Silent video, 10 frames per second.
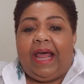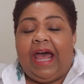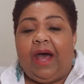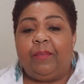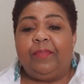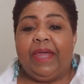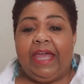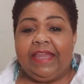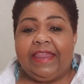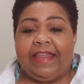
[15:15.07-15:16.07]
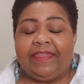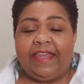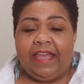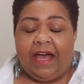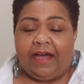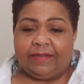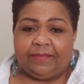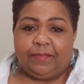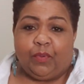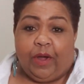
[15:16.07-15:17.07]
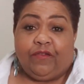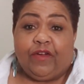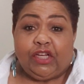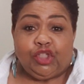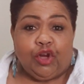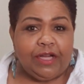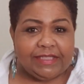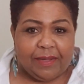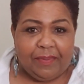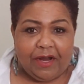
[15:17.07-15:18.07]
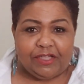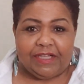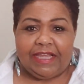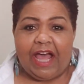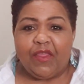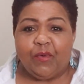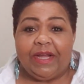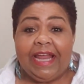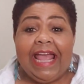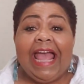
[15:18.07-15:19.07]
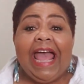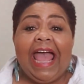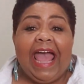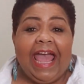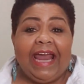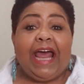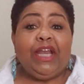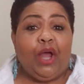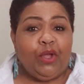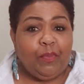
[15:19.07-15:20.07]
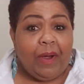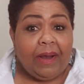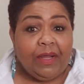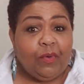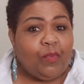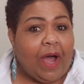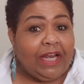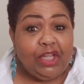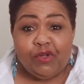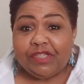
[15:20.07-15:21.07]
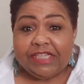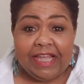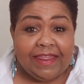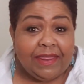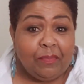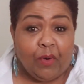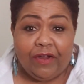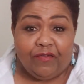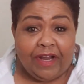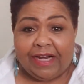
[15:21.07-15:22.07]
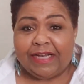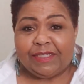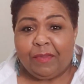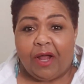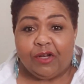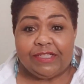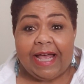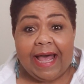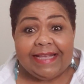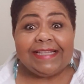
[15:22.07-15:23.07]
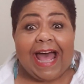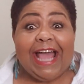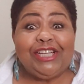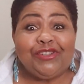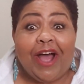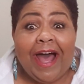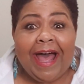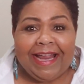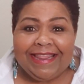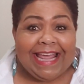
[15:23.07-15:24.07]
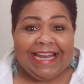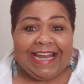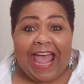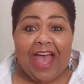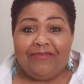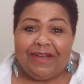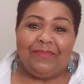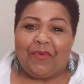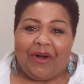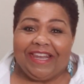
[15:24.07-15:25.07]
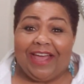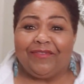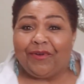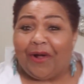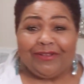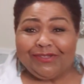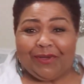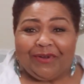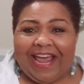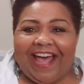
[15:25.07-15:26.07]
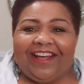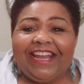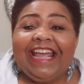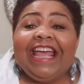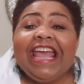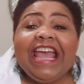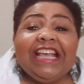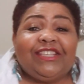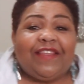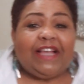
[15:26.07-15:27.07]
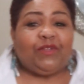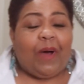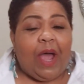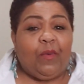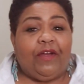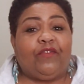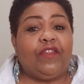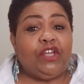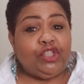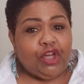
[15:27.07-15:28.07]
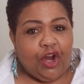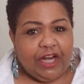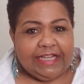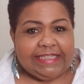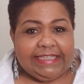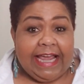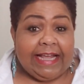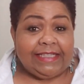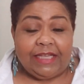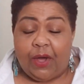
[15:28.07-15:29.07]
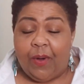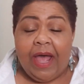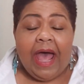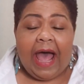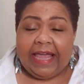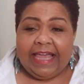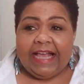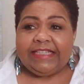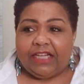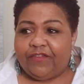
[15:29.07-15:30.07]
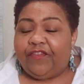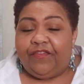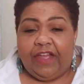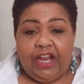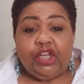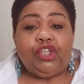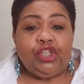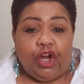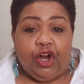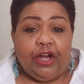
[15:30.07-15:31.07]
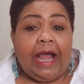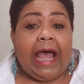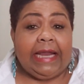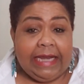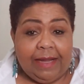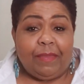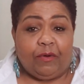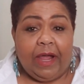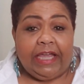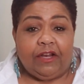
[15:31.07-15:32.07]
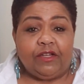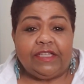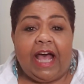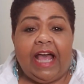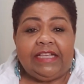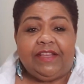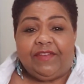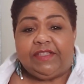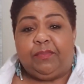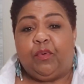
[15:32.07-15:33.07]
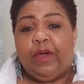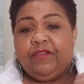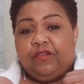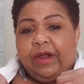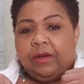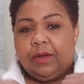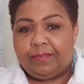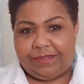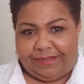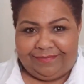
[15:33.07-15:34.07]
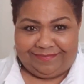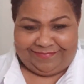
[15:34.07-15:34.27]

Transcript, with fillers: how big that the uh, boyfriend shirt is compared to the other one. And I know you probably, well, why didn't you just get the boyfriend in a smaller size? I tried. They didn't have any more left. They're all sold out. So that's why I went for the shirt instead. So I guess in a fitted shirt, I need my regular size. If it's a boyfriend, oops.